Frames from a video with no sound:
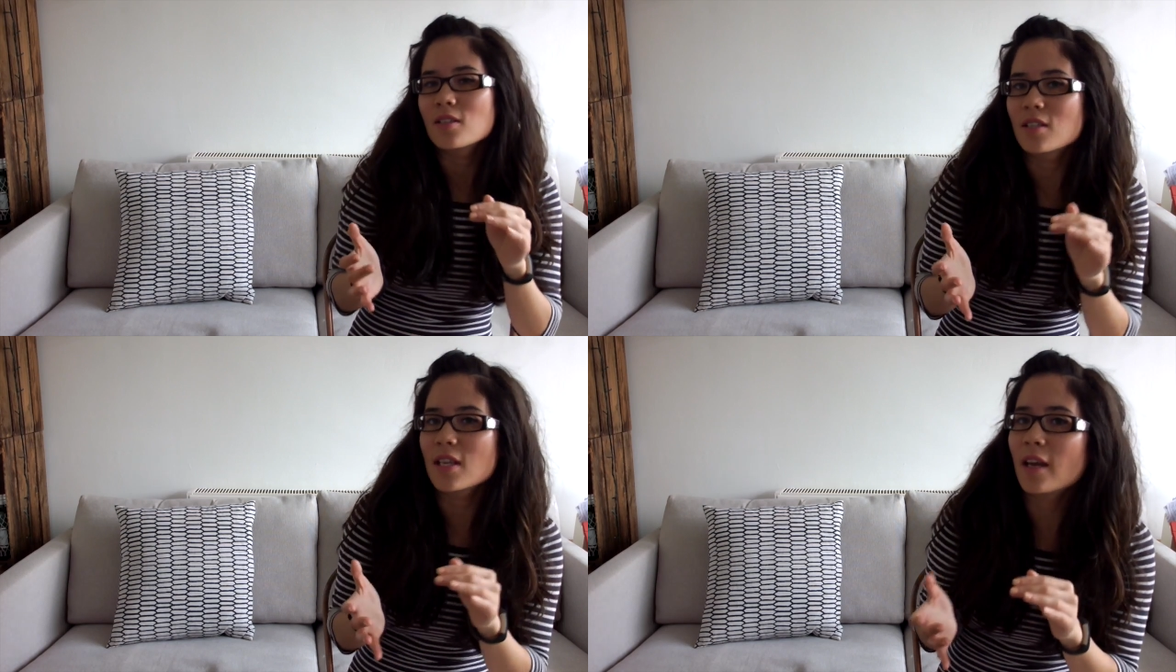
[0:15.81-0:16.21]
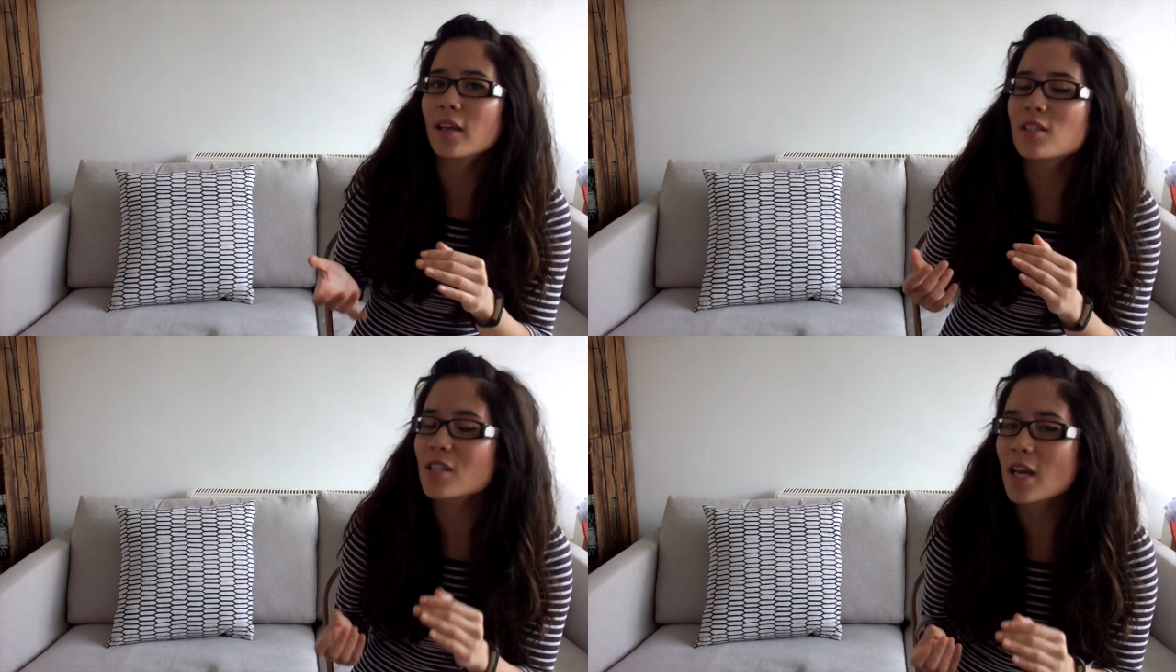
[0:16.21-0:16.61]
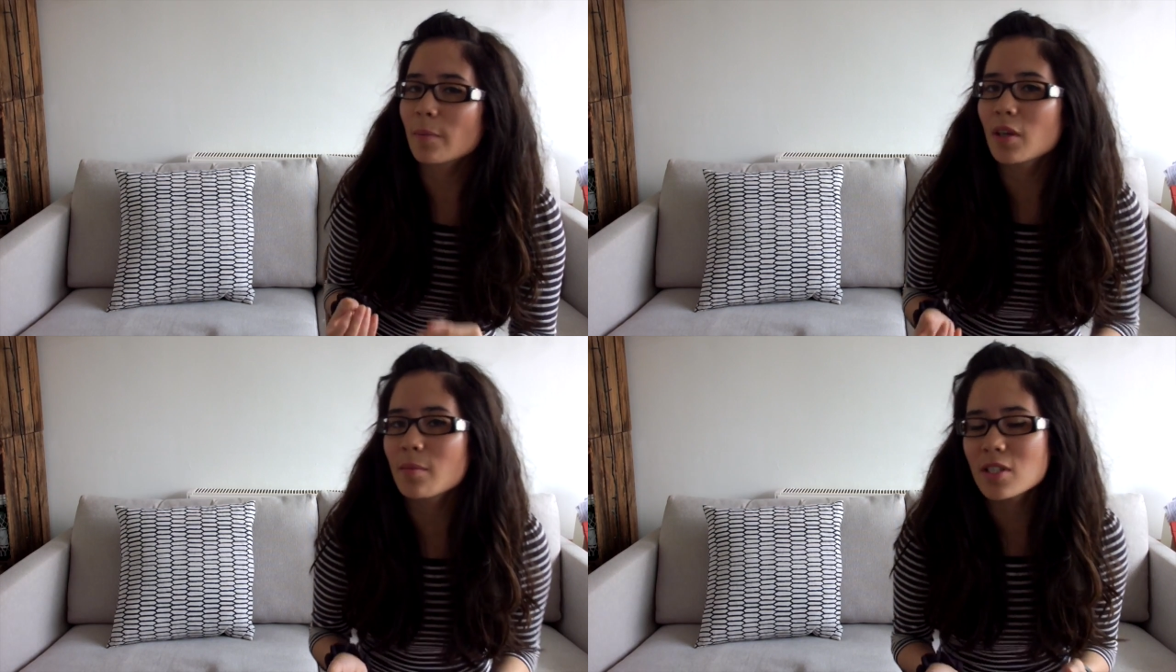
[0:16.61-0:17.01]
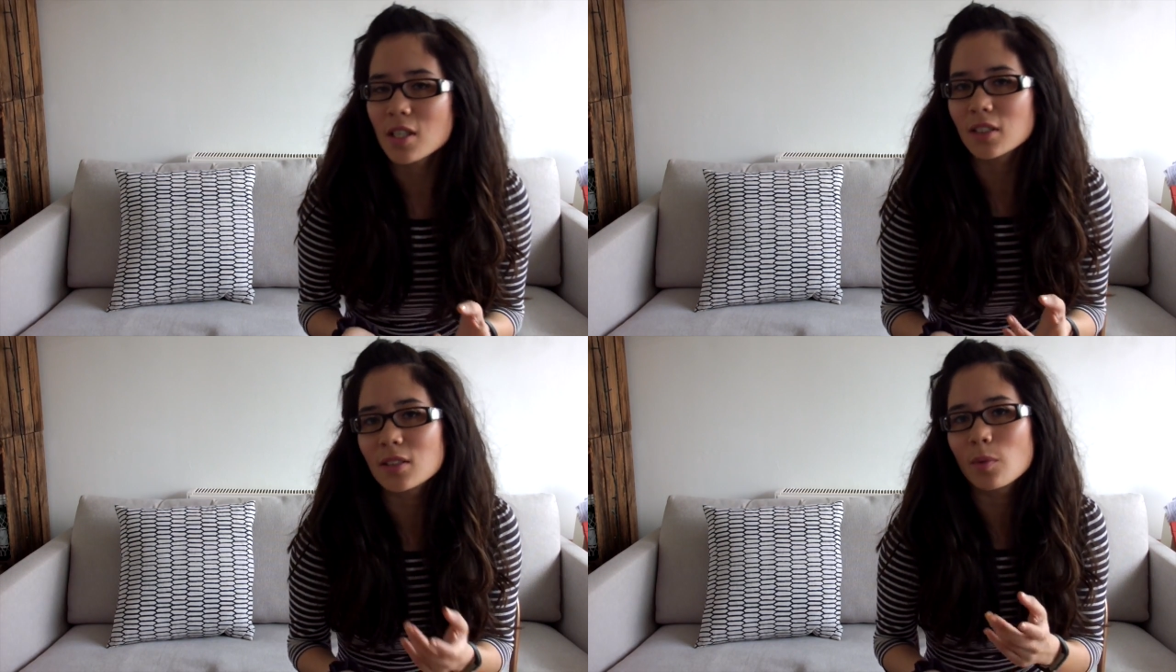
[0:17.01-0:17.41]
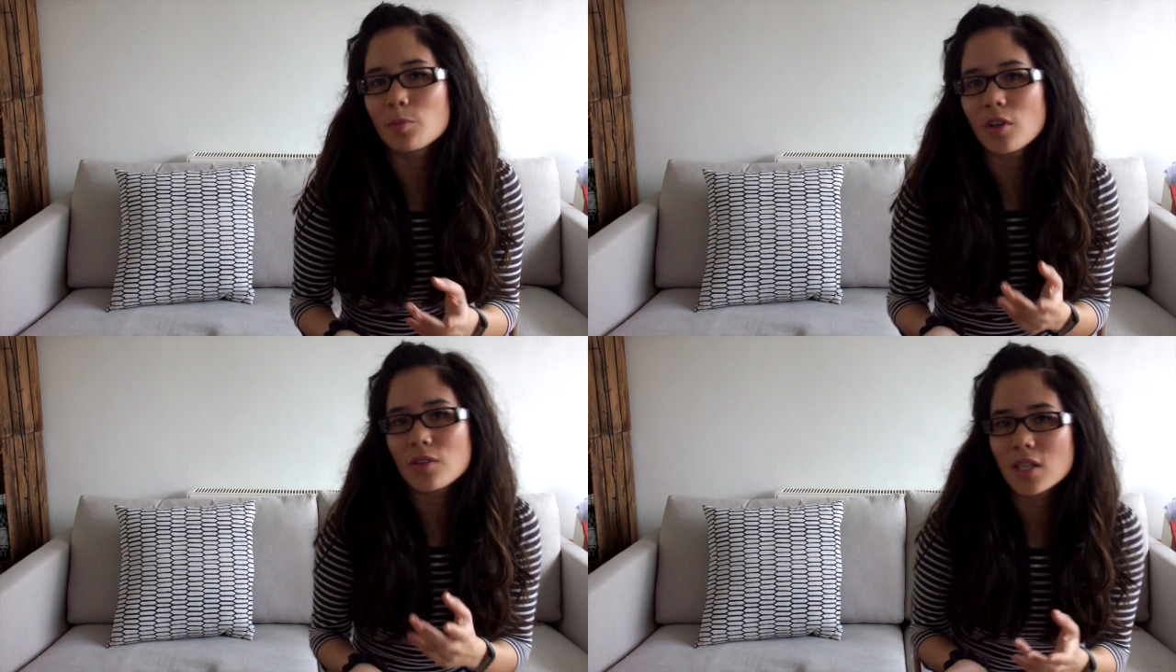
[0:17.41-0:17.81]
So today, today I'm going to be starting with
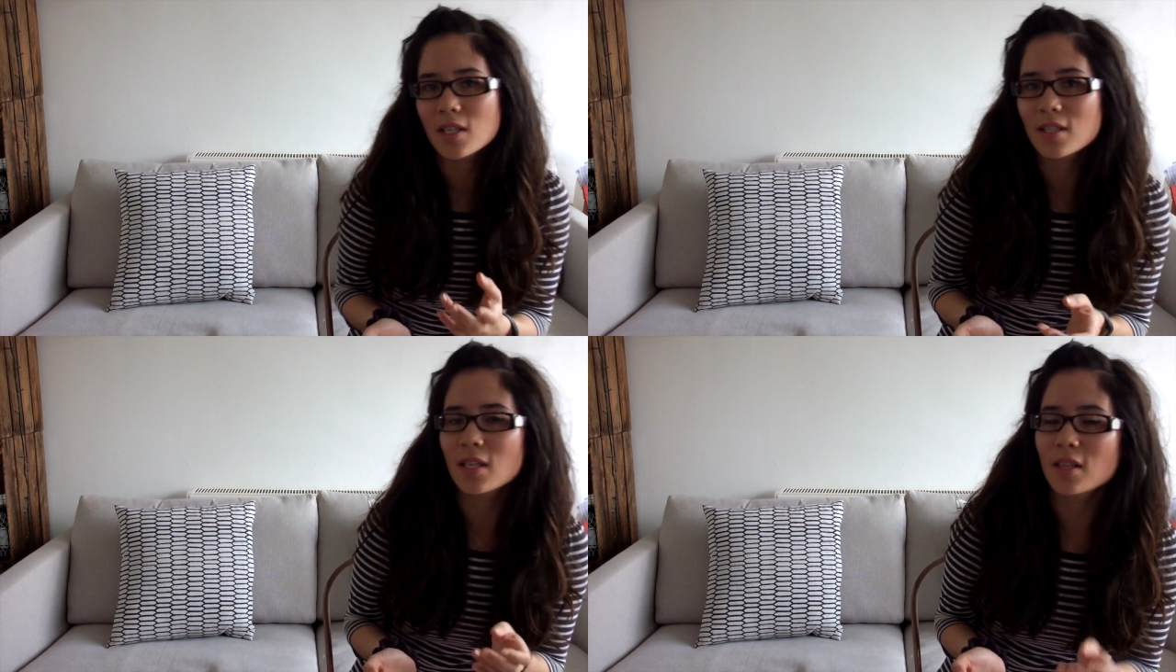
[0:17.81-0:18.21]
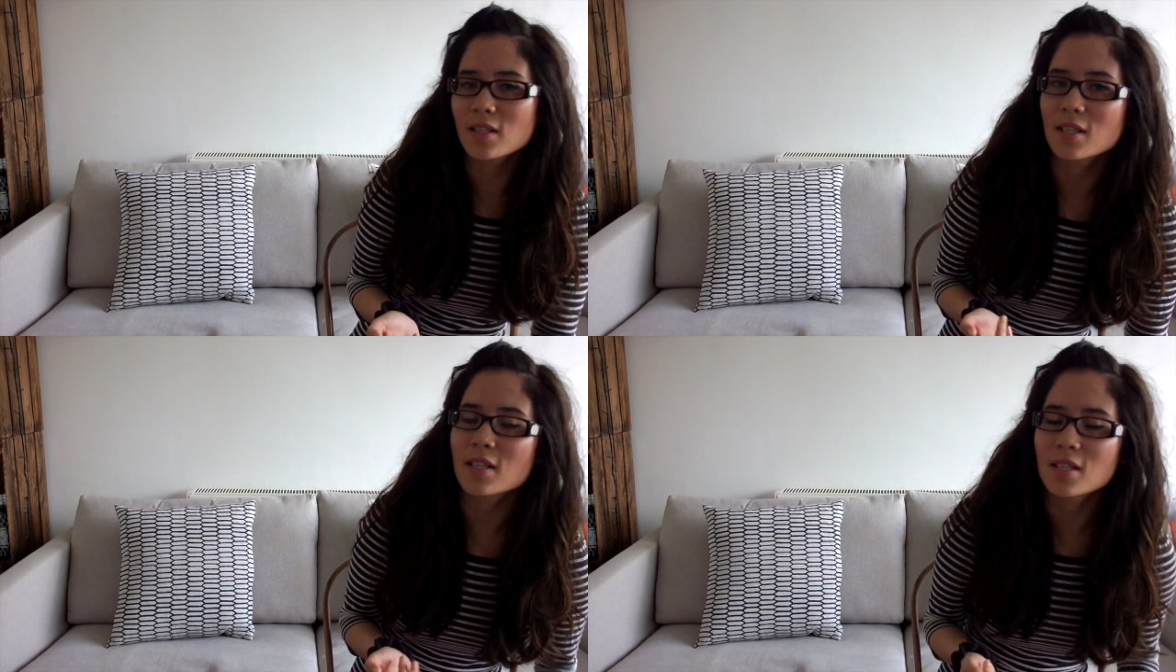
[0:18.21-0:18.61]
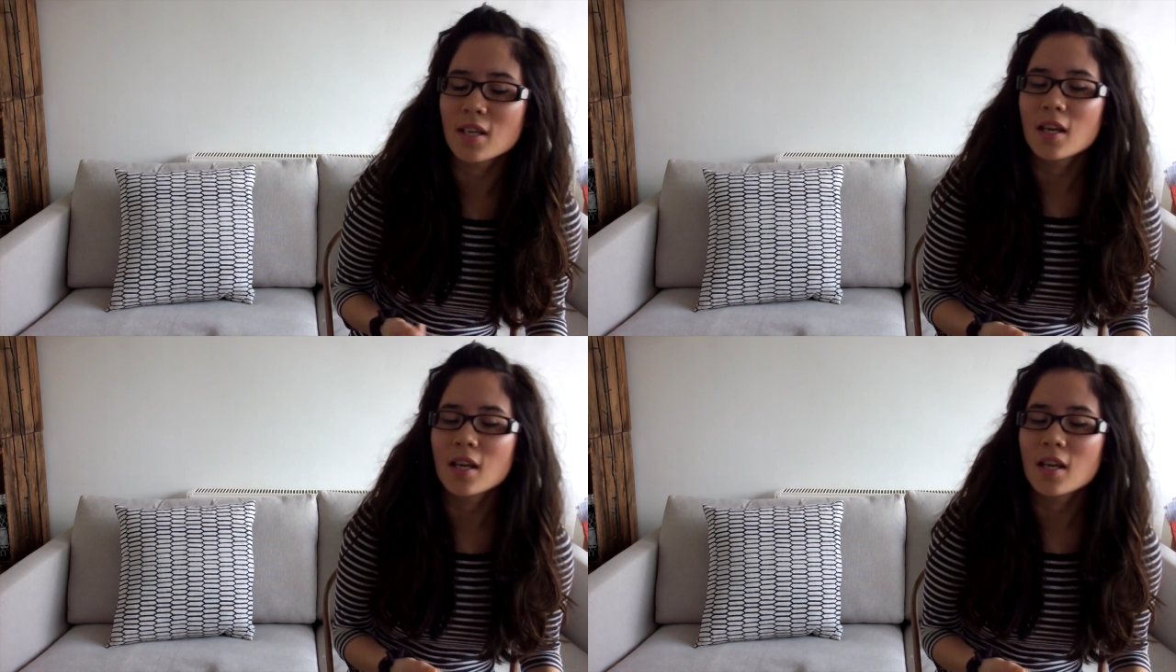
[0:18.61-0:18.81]
protein synthesis.